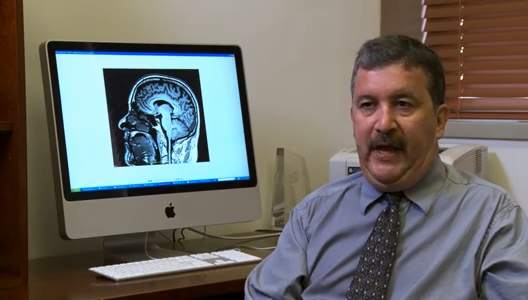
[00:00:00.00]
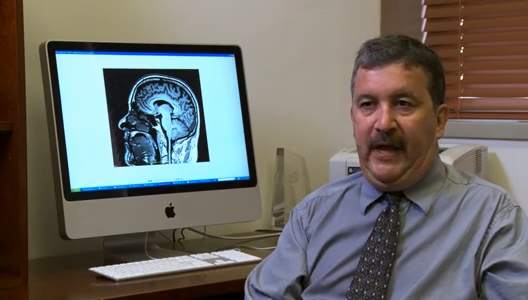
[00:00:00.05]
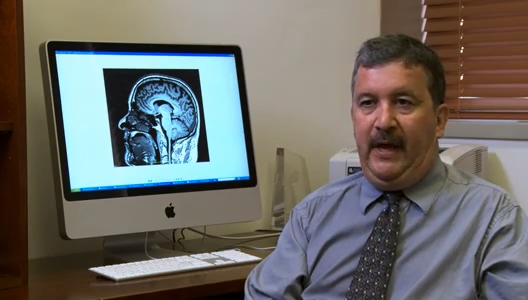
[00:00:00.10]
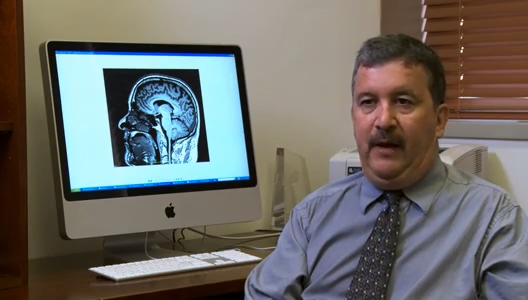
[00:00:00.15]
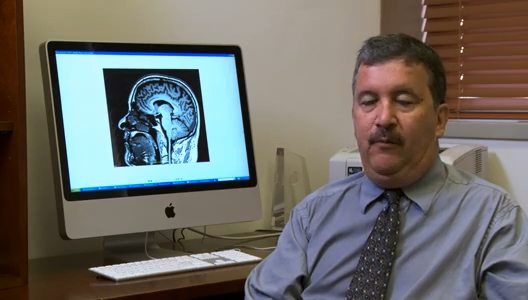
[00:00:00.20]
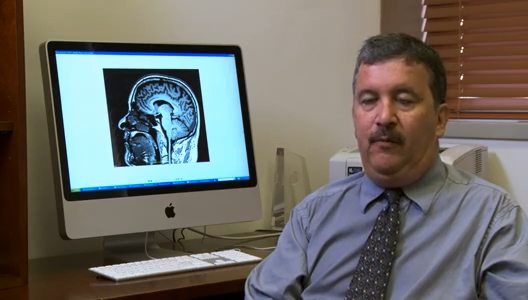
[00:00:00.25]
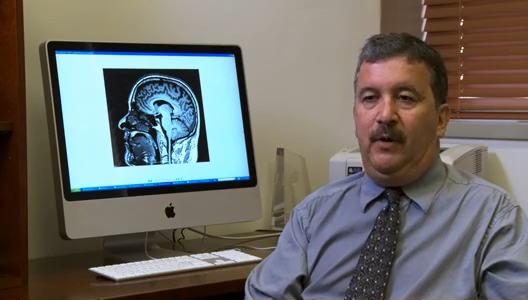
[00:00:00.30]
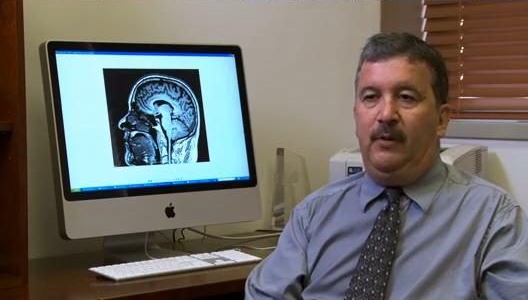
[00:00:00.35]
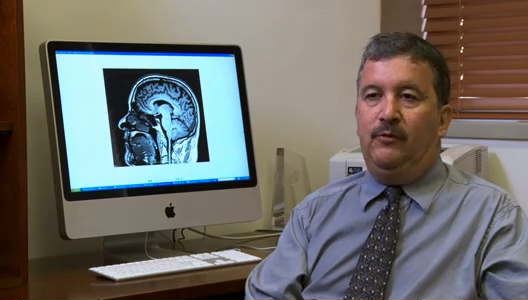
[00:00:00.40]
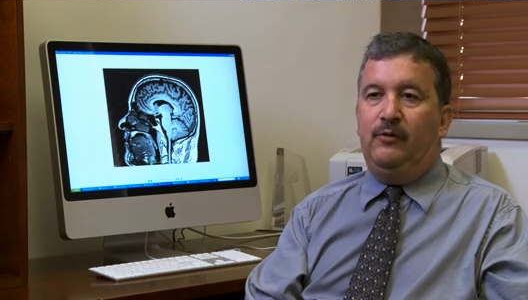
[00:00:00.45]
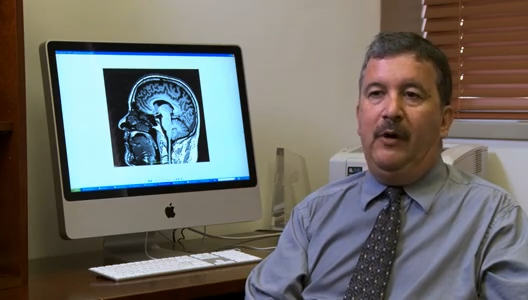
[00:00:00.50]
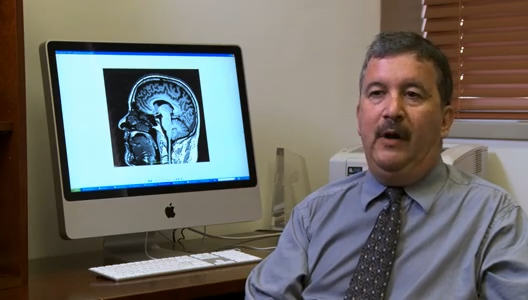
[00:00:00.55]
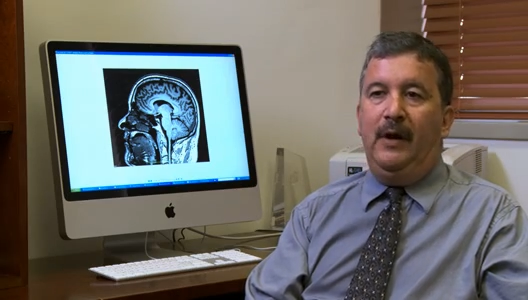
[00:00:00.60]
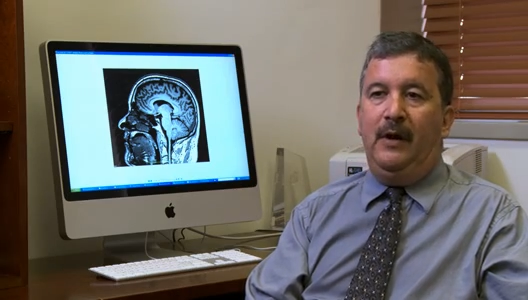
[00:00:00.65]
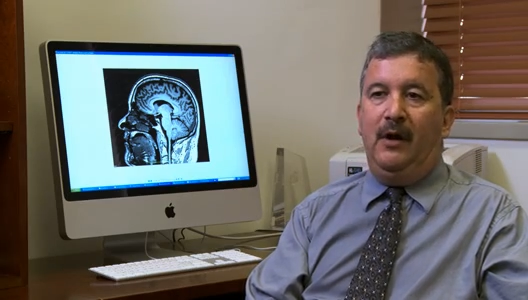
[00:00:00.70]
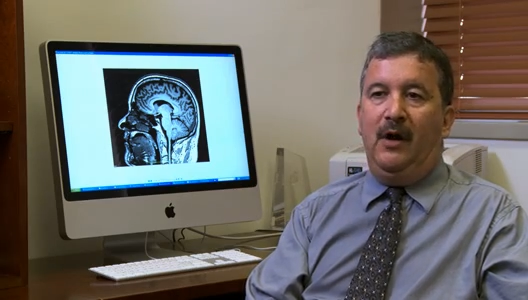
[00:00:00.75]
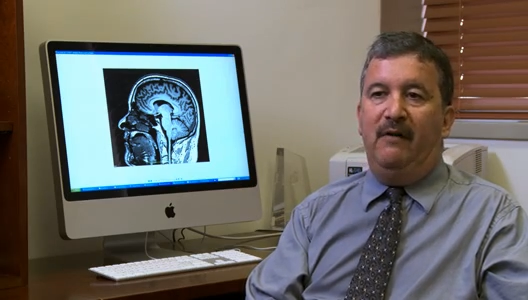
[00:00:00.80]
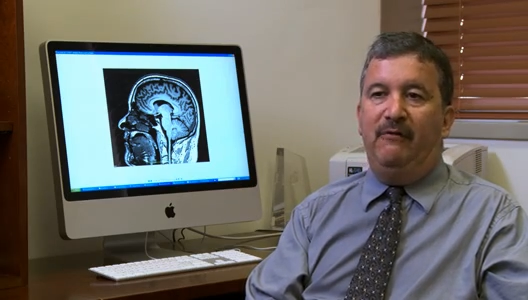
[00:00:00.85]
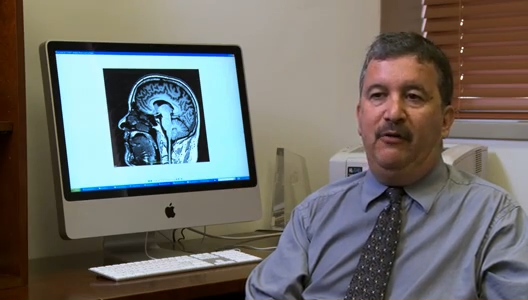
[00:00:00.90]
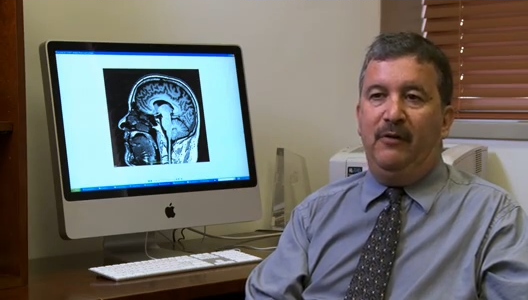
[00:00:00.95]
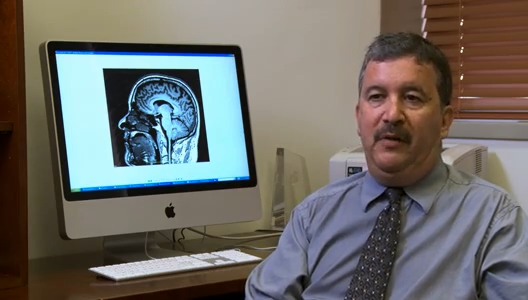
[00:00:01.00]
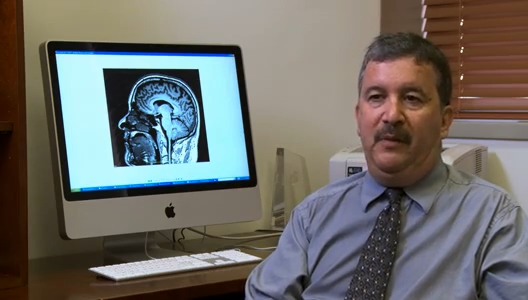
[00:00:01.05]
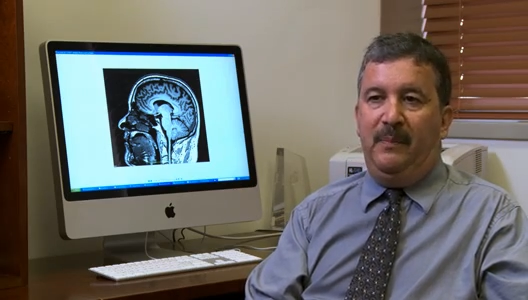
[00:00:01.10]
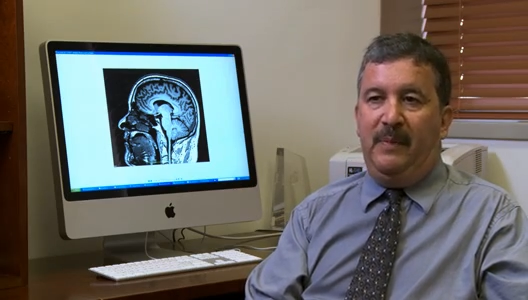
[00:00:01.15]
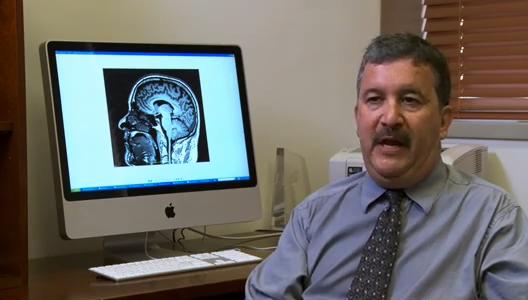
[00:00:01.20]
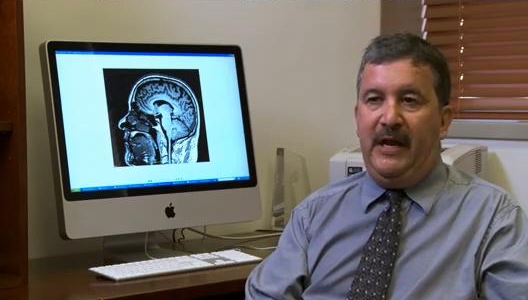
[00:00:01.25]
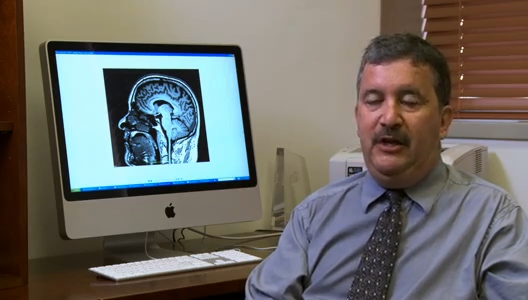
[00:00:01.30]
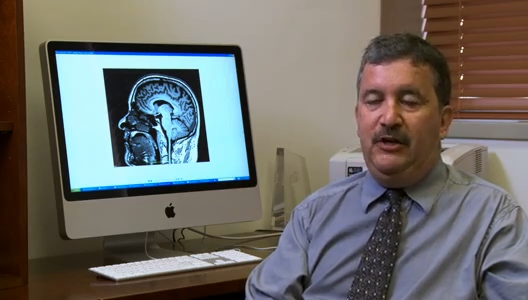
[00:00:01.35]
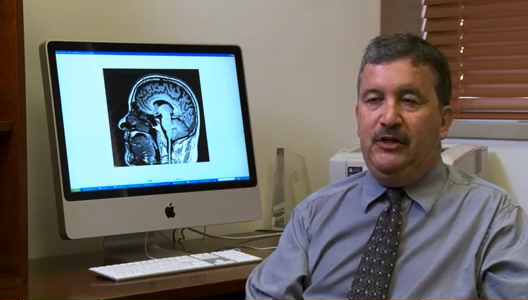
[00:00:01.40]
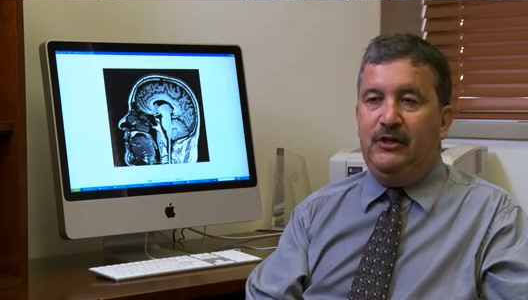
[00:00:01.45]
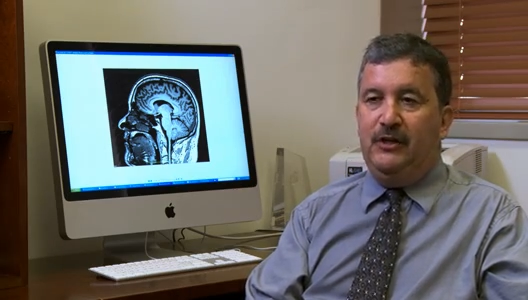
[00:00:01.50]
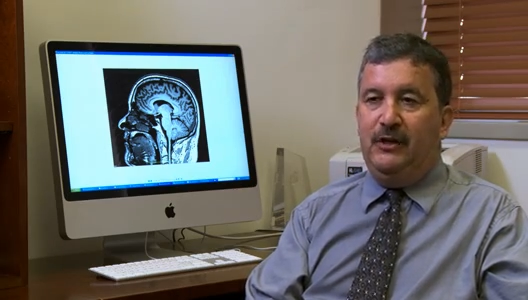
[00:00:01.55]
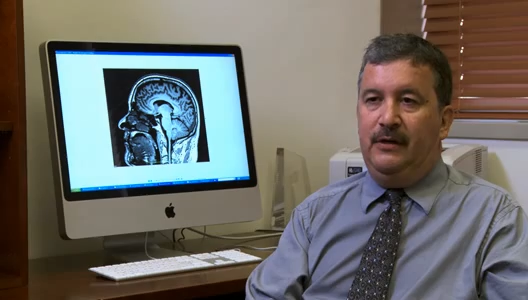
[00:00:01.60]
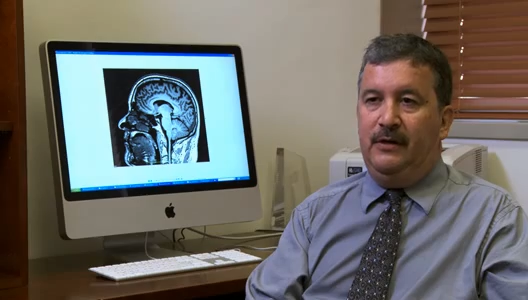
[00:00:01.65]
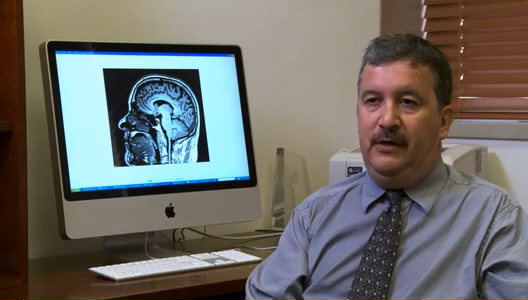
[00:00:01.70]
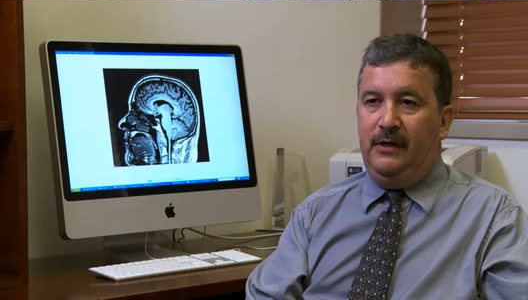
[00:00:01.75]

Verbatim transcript: And what I'm trying to offer the patient